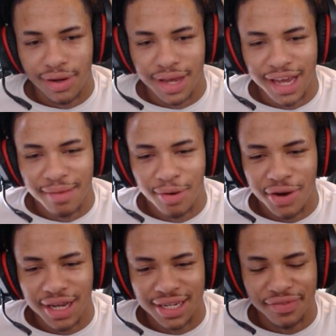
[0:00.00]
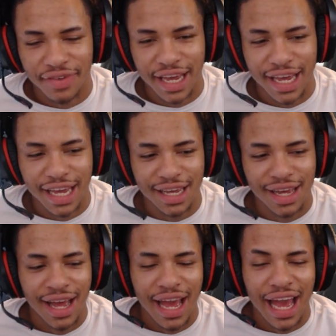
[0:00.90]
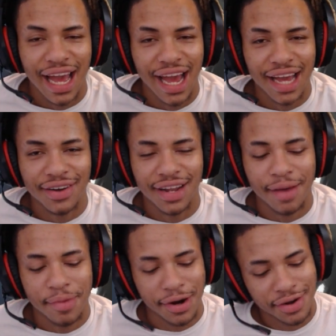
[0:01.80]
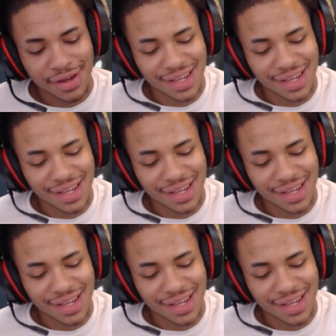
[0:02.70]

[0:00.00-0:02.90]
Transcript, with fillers: Okay, bro, got the fade. Hey, I ain't gonna lie, bro.